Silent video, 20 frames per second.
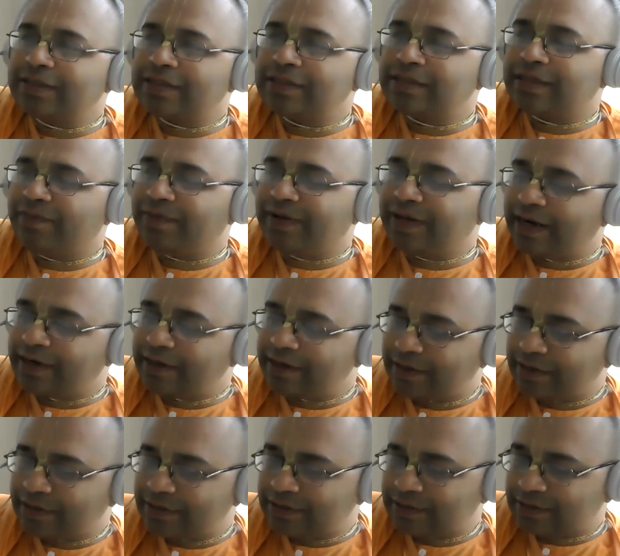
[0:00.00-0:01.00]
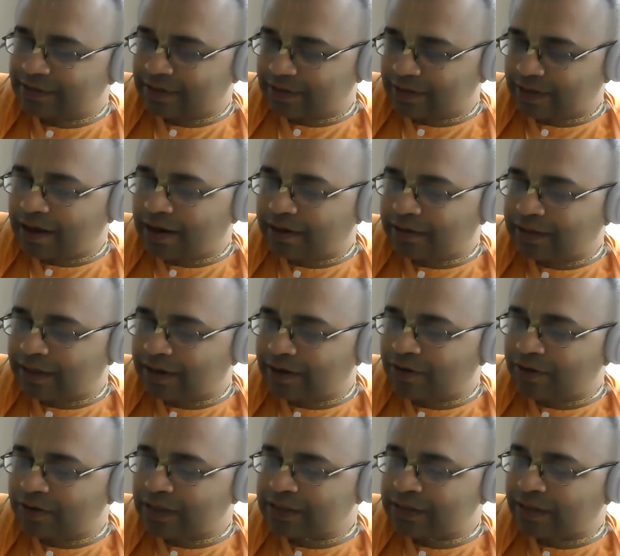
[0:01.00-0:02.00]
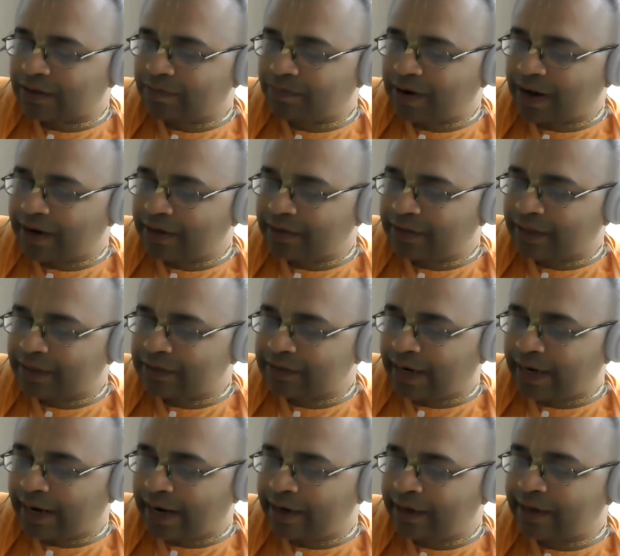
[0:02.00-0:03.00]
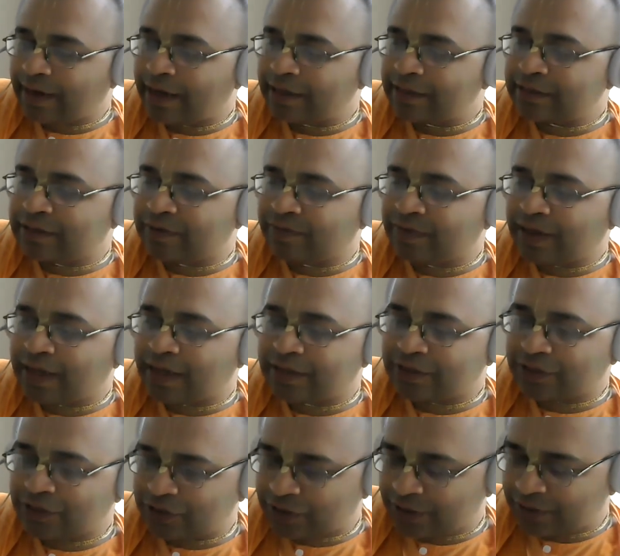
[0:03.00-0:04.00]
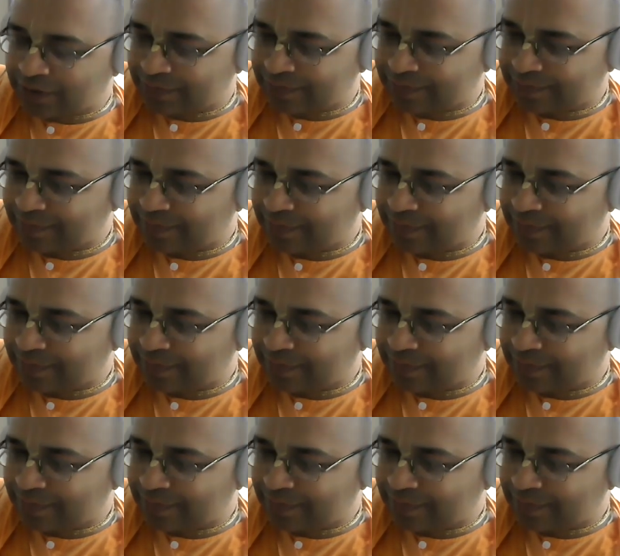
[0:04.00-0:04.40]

just living entities are there on the sun planet there is an entire civilization